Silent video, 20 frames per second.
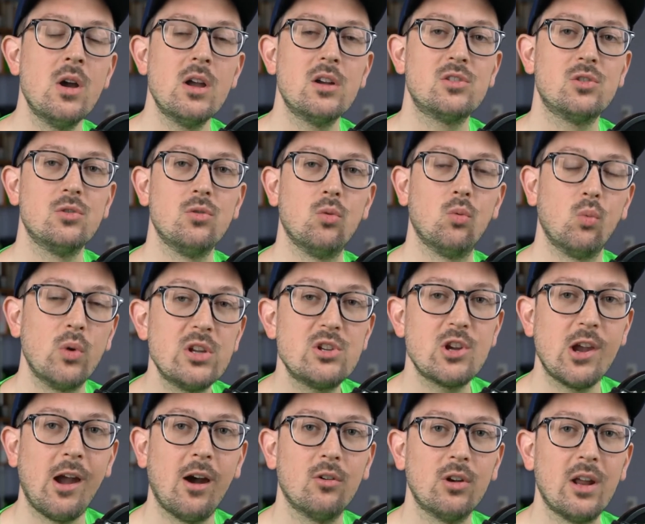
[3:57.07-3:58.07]
to reach
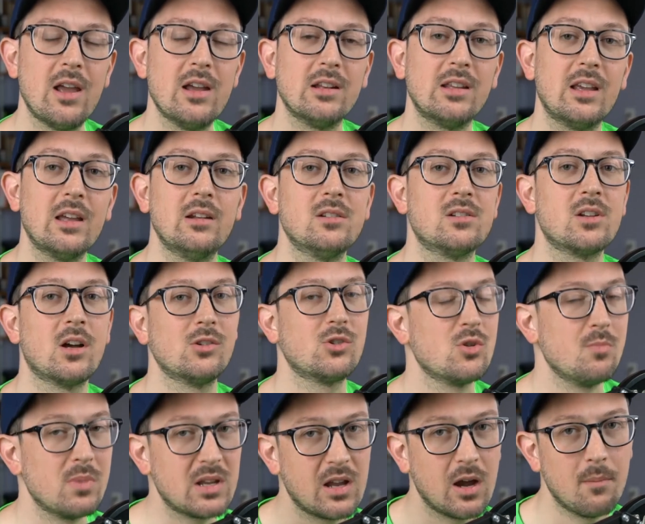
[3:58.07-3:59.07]
out and get in touch and
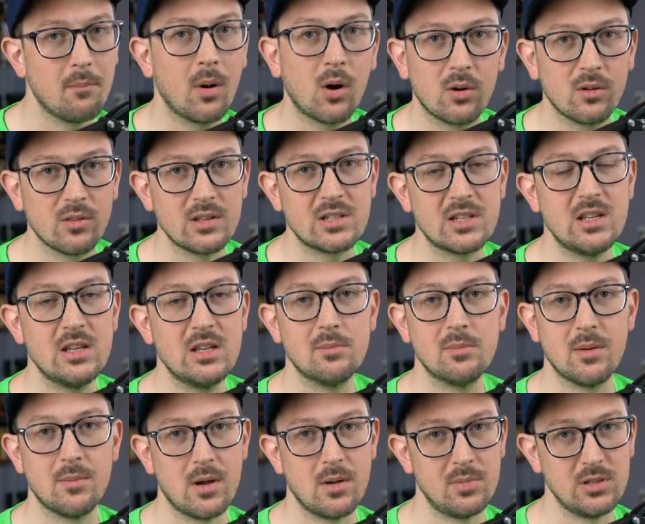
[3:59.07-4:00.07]
become part of the team that
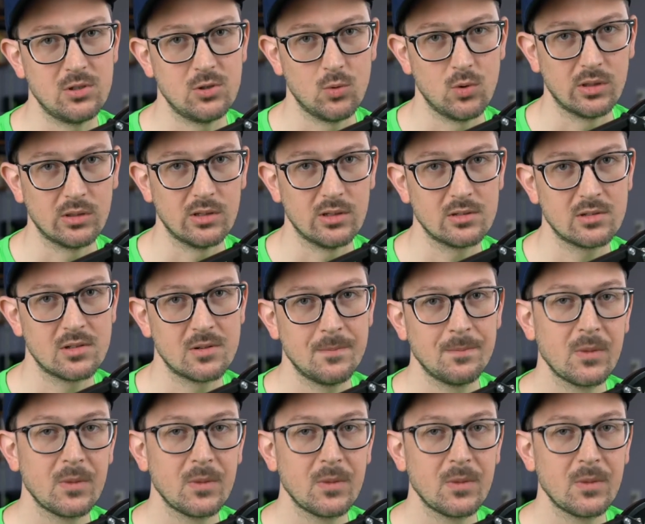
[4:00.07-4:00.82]
might be doing this.